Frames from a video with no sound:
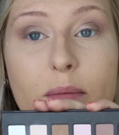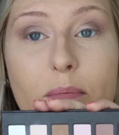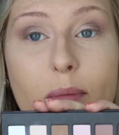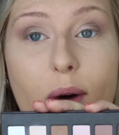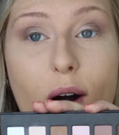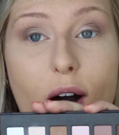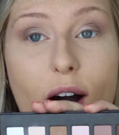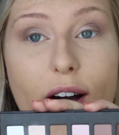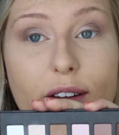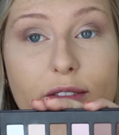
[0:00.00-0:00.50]
the
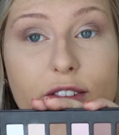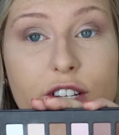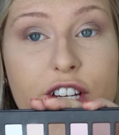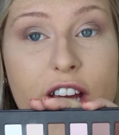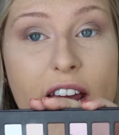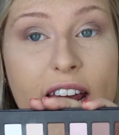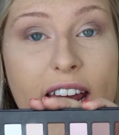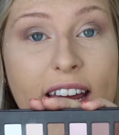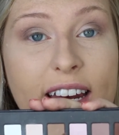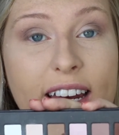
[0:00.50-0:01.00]
mauve
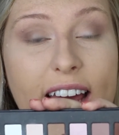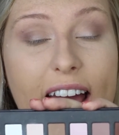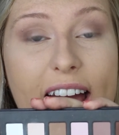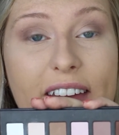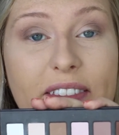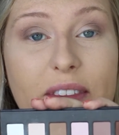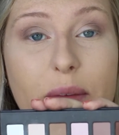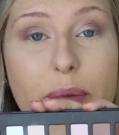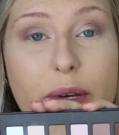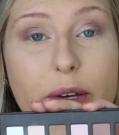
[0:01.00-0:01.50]
shade
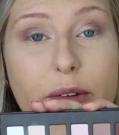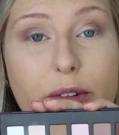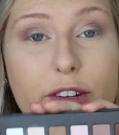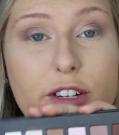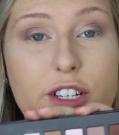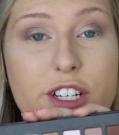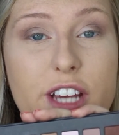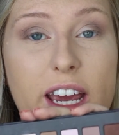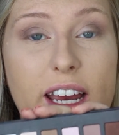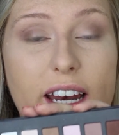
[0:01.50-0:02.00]
and the
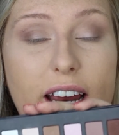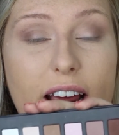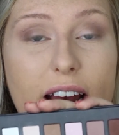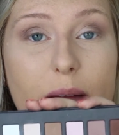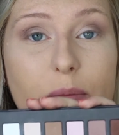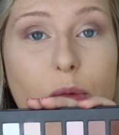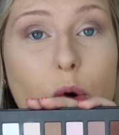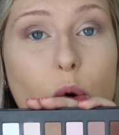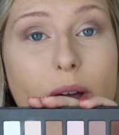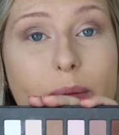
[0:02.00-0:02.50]
pewter shade,
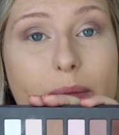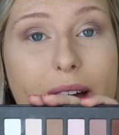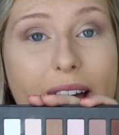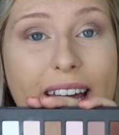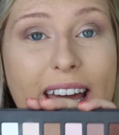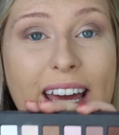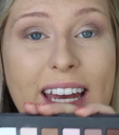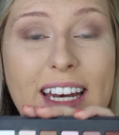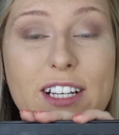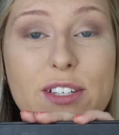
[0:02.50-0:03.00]
and I'm going
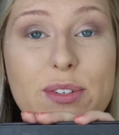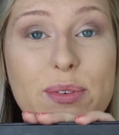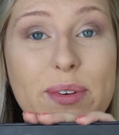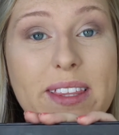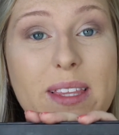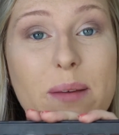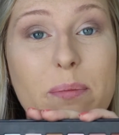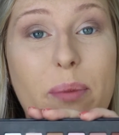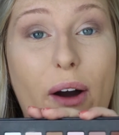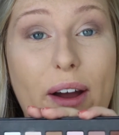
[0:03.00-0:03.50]
back in and
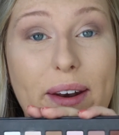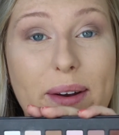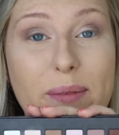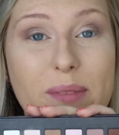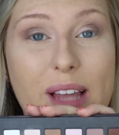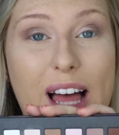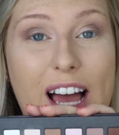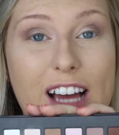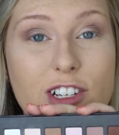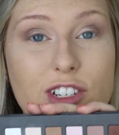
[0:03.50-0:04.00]
doing the
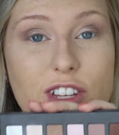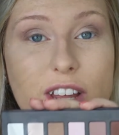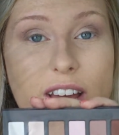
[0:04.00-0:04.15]
bottom lash